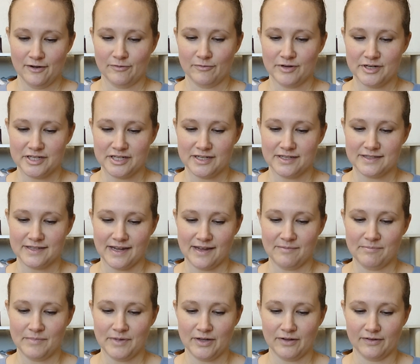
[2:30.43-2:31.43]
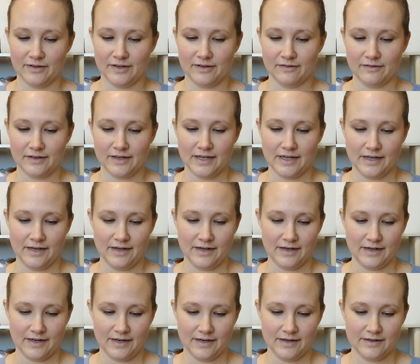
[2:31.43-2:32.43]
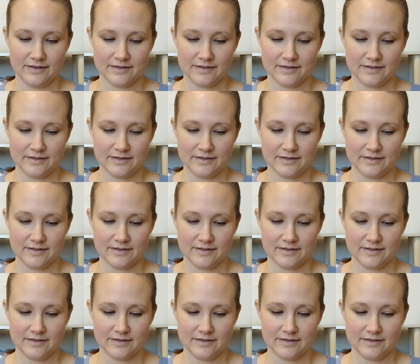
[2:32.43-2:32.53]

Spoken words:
which is a Mill Hill kit, and it